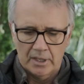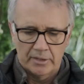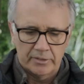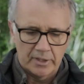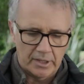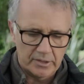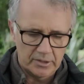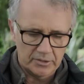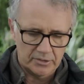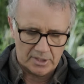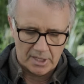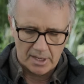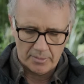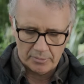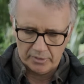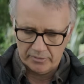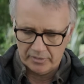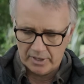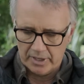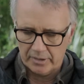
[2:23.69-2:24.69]
Now there's a
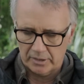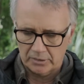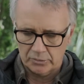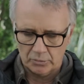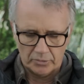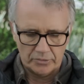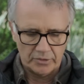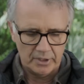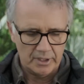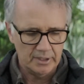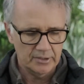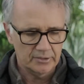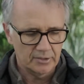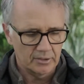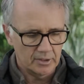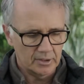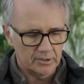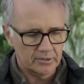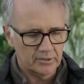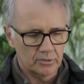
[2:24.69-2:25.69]
couple of other little things in
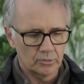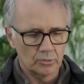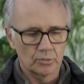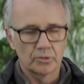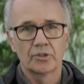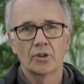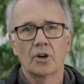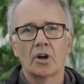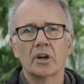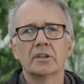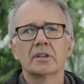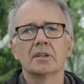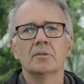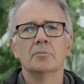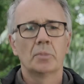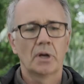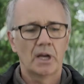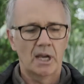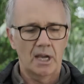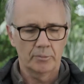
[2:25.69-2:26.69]
this little side
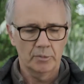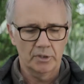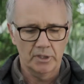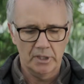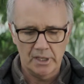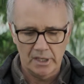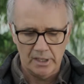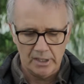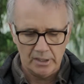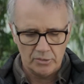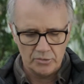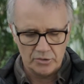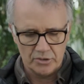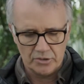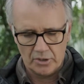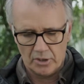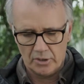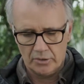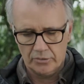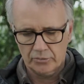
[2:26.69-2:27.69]
compartment here. I'll just
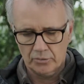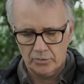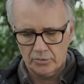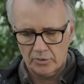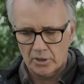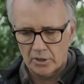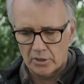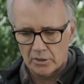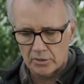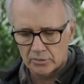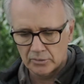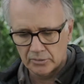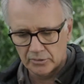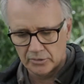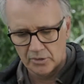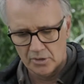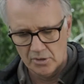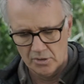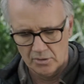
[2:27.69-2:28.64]
go through those.